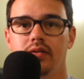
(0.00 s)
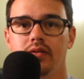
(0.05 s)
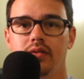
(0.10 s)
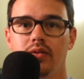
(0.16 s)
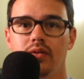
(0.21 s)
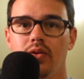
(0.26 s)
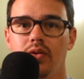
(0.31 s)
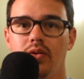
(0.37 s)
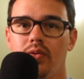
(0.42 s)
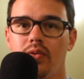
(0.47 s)

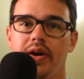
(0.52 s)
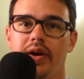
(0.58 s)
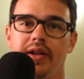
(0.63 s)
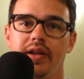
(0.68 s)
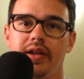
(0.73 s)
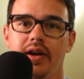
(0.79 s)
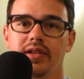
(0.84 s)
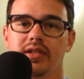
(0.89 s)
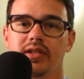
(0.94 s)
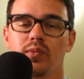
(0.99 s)
Alrighty,
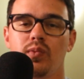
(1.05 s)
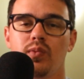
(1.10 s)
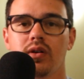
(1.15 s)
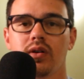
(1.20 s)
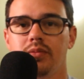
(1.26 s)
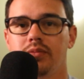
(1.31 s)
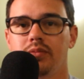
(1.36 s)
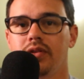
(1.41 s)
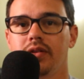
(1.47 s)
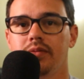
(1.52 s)
guys, welcome
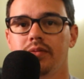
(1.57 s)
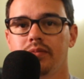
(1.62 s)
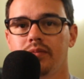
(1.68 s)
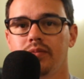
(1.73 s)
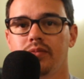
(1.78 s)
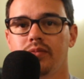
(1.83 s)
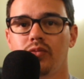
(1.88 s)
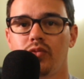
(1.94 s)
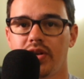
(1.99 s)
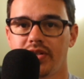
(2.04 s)
to the
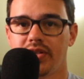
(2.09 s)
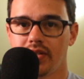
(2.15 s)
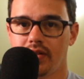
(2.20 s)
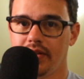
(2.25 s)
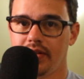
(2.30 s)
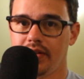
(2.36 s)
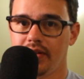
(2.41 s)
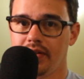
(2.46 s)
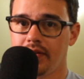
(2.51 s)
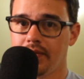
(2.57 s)
mm
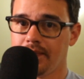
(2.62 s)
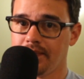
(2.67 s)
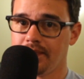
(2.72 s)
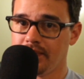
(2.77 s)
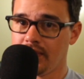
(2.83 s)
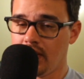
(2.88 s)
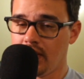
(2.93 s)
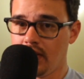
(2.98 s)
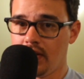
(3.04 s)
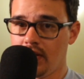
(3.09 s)
Wrestling
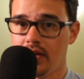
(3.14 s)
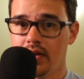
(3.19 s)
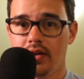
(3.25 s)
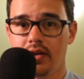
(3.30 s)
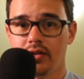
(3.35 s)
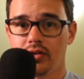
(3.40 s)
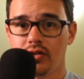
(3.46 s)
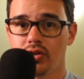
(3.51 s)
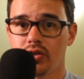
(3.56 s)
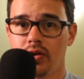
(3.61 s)

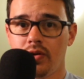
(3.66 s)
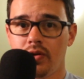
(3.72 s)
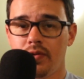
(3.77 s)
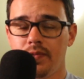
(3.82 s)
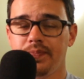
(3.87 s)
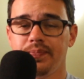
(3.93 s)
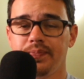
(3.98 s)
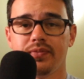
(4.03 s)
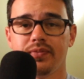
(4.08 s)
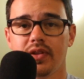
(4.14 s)
Show.
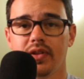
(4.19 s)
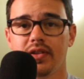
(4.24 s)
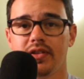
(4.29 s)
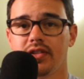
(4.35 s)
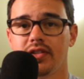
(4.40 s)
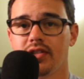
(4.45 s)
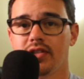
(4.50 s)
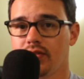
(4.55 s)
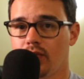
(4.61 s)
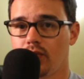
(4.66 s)
This
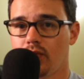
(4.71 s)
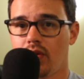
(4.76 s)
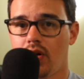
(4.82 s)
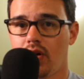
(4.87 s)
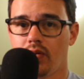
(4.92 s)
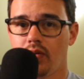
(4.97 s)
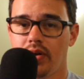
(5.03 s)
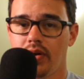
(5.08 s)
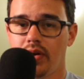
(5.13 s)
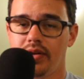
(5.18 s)
is the Raw
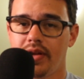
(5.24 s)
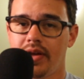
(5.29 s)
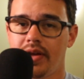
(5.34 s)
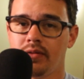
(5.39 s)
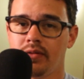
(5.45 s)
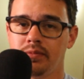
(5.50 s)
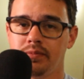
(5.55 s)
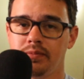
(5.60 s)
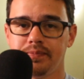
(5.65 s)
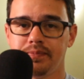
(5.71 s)

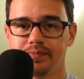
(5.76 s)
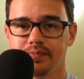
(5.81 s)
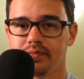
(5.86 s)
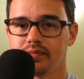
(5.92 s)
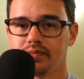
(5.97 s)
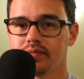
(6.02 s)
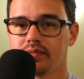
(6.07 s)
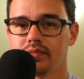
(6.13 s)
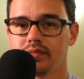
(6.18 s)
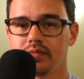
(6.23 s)
Rundown
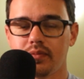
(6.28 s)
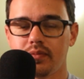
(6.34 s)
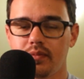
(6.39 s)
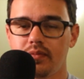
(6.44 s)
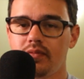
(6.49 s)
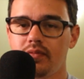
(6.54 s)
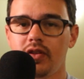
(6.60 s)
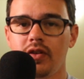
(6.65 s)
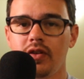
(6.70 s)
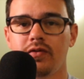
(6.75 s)

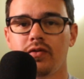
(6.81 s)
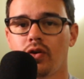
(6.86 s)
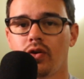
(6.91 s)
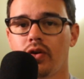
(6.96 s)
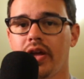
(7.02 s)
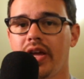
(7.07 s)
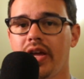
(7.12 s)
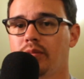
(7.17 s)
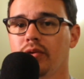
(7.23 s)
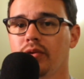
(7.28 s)
for
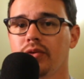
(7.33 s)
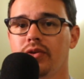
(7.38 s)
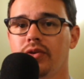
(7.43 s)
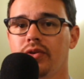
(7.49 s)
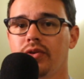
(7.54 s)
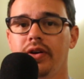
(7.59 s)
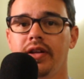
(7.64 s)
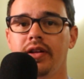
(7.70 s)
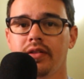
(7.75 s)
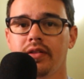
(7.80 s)
April
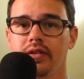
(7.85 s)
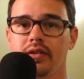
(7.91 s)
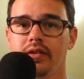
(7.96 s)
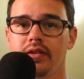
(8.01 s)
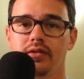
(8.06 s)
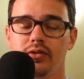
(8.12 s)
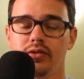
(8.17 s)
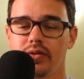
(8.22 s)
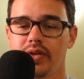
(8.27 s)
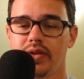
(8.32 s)
30th,
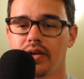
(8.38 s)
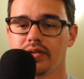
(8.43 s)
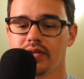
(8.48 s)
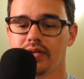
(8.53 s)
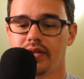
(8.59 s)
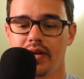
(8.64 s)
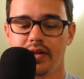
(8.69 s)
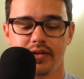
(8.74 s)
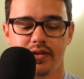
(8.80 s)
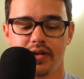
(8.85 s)

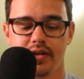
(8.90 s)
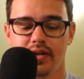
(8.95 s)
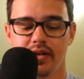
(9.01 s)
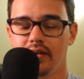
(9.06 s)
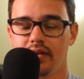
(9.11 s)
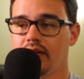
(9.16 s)
2018.